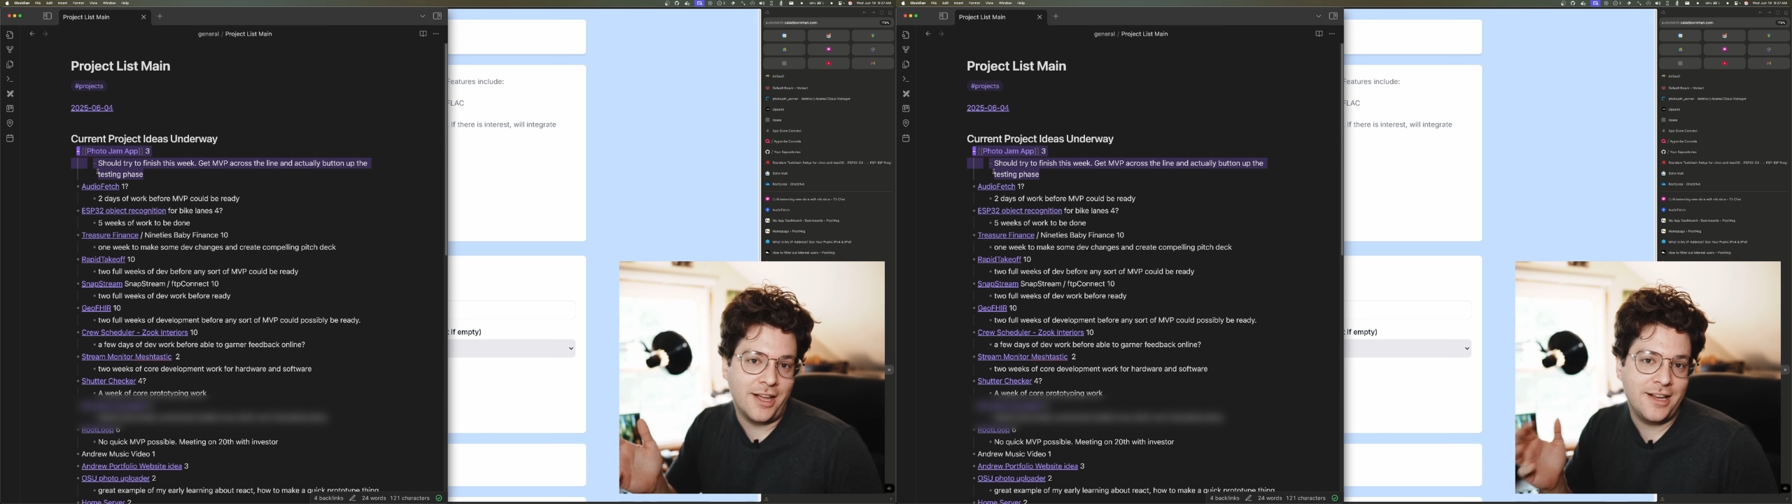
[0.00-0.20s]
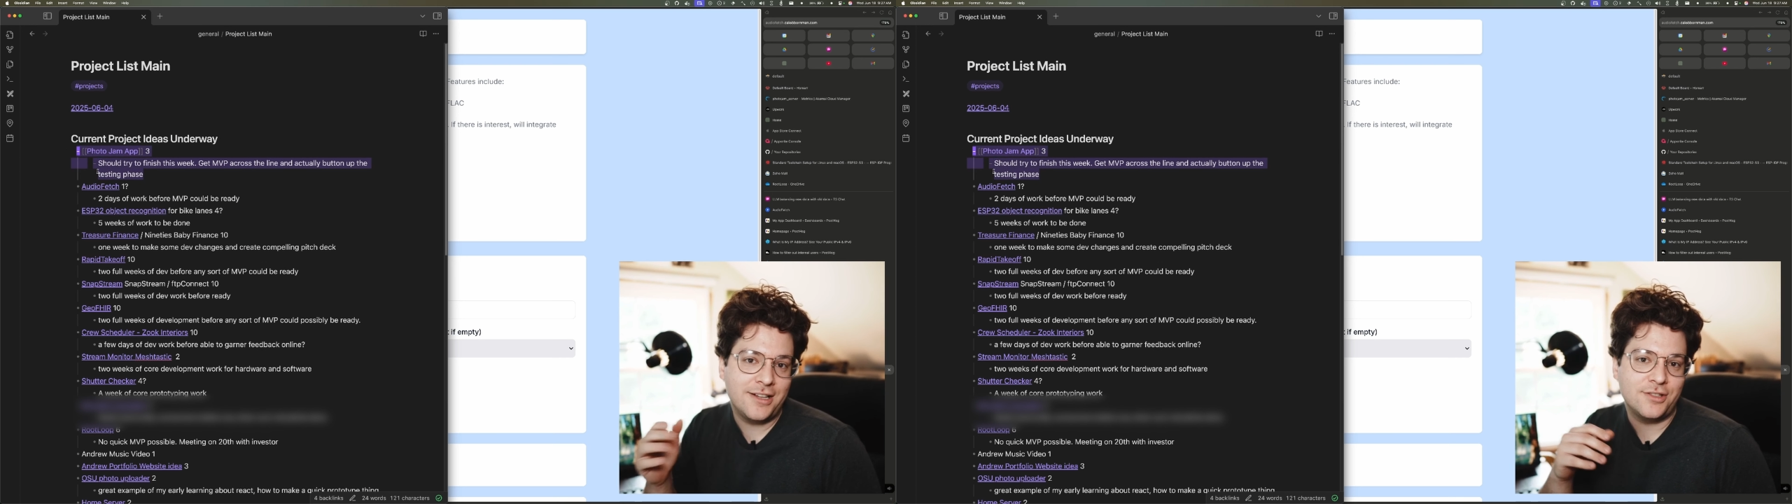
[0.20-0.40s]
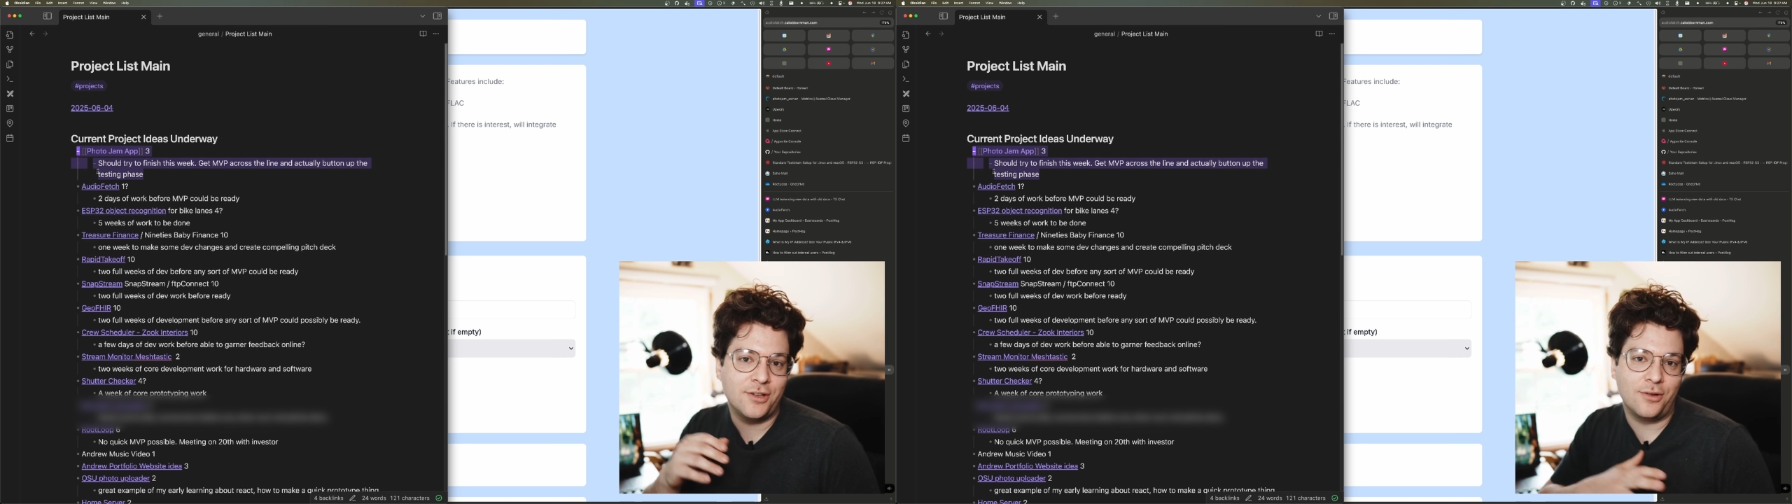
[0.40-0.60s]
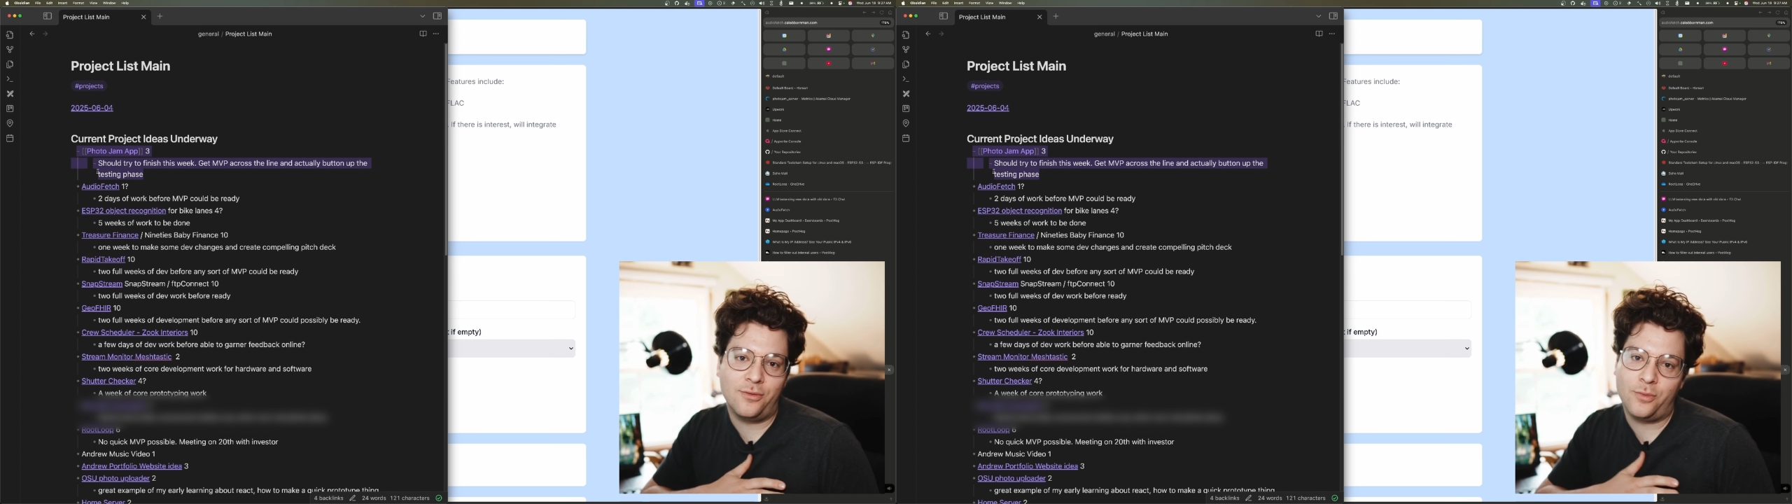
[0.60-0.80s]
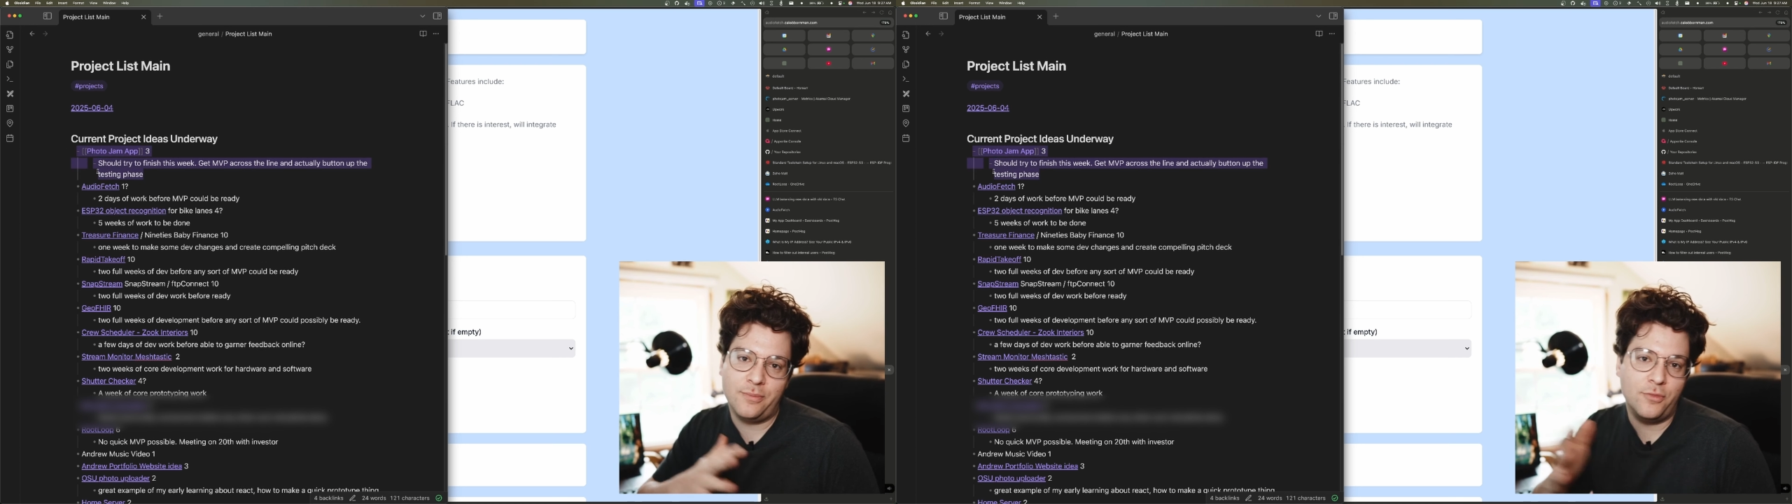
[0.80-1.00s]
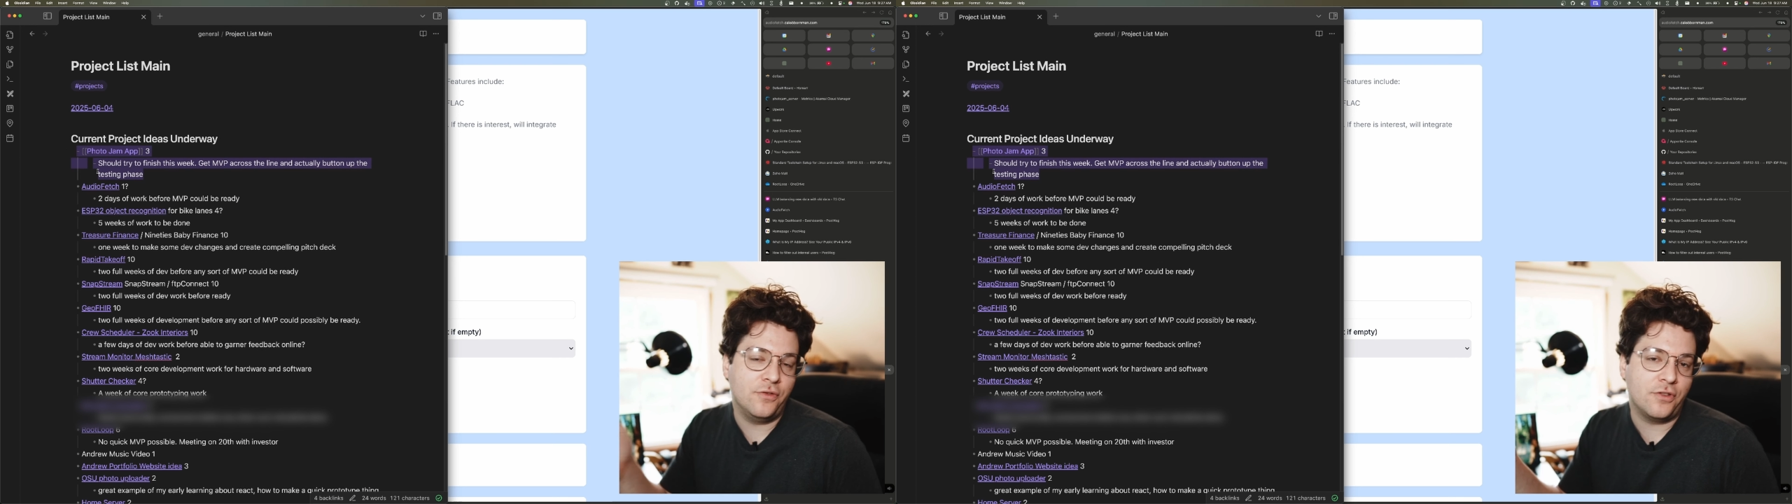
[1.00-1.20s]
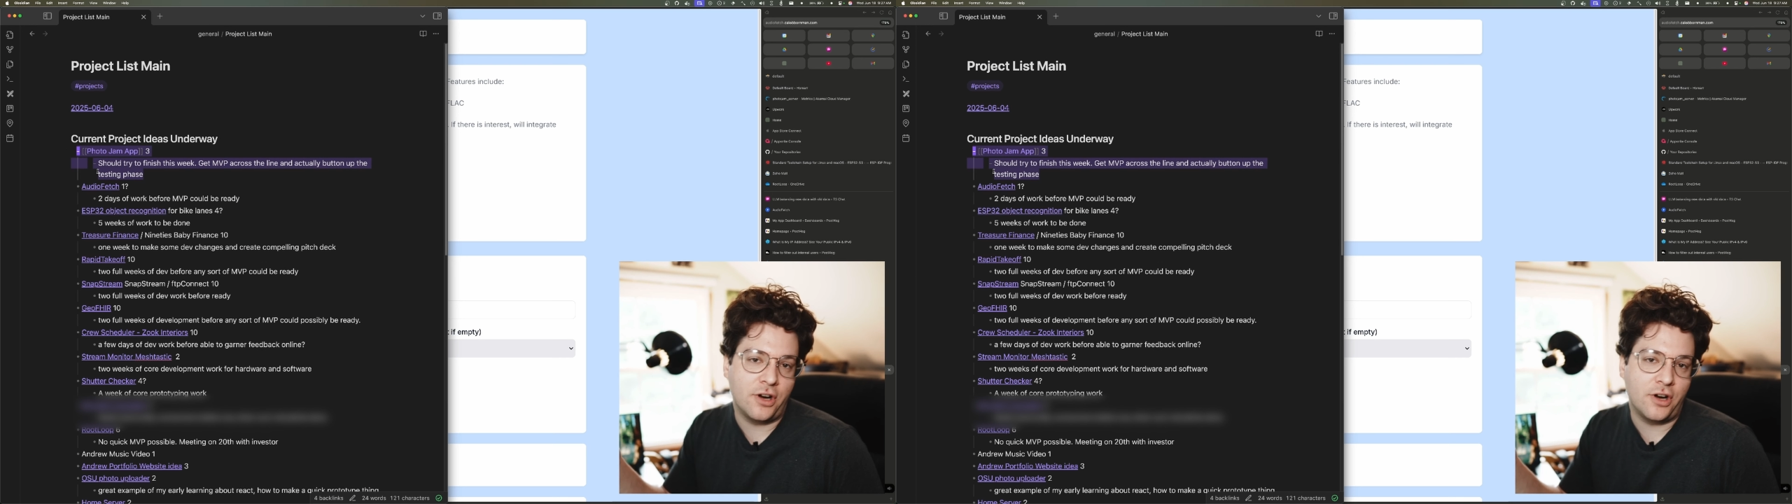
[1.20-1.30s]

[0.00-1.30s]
so we moved our